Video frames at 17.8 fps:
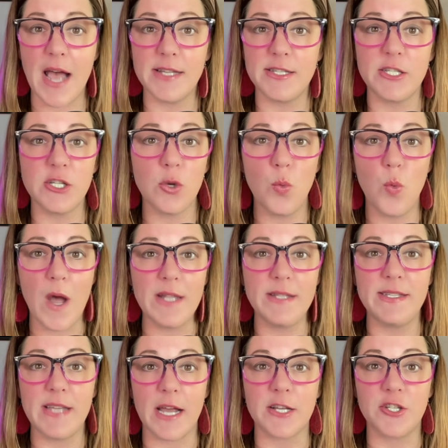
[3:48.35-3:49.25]
as to
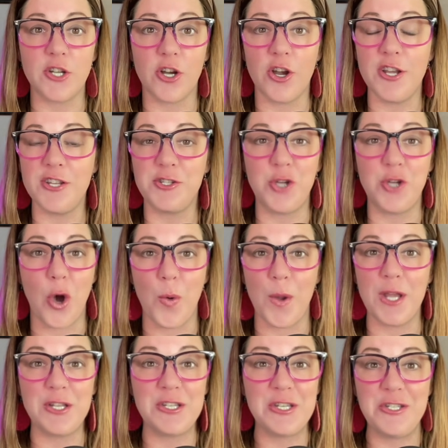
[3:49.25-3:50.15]
what Dexter is
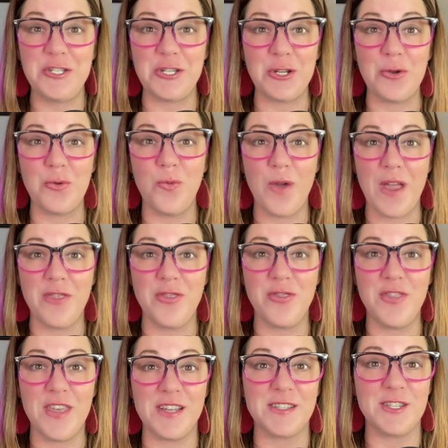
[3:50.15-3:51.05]
going to do
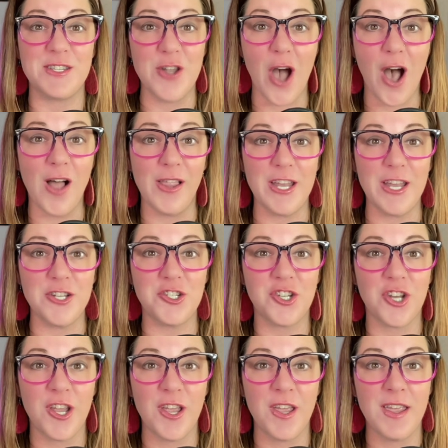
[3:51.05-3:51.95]
with this
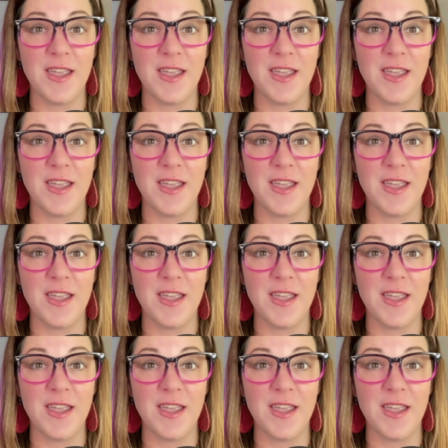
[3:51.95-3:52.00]
knowledge.